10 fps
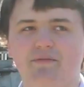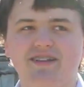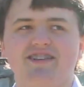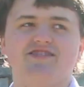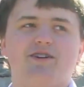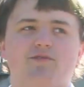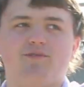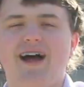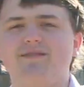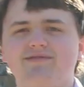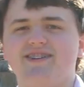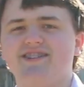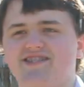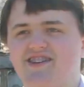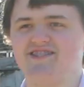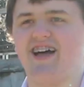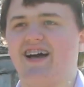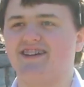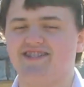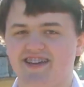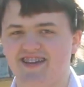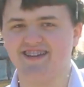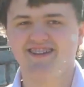by the surrounding society.